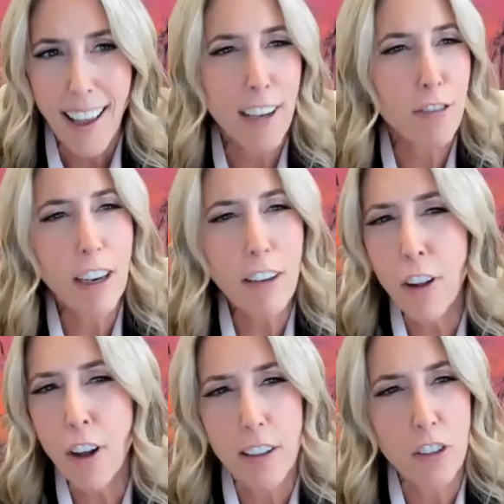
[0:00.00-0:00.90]
And
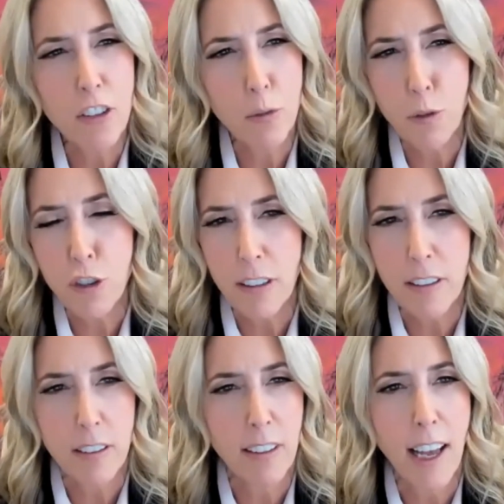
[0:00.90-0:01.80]
Revlon is
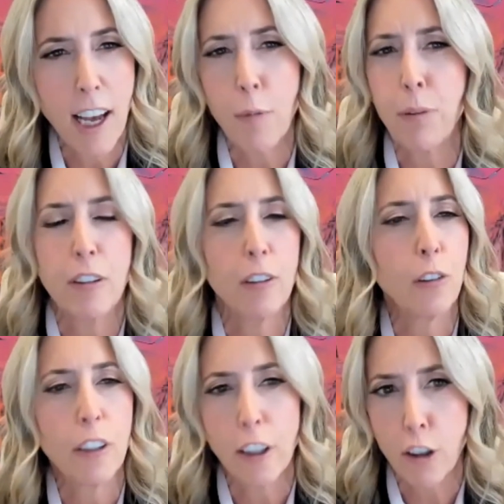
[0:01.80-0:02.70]
just an
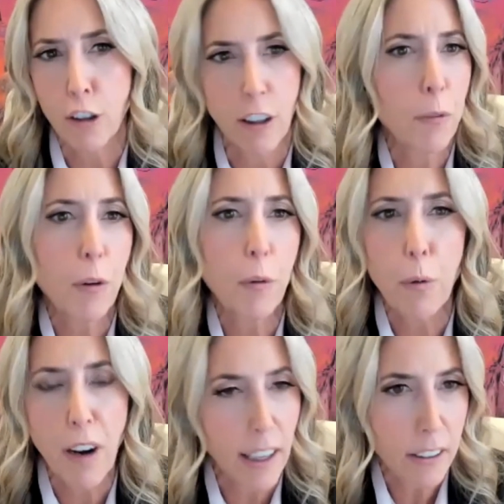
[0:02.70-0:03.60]
absolutely incredible
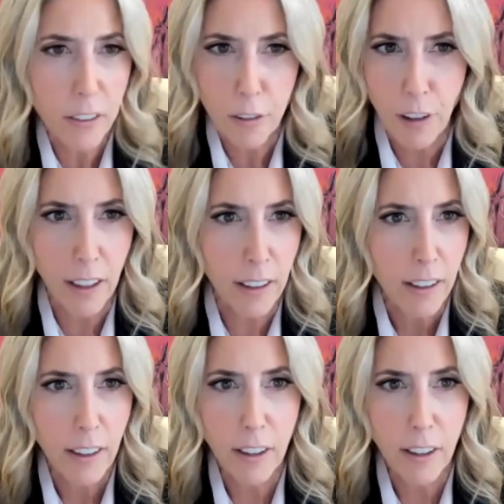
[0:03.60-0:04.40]
brand, right?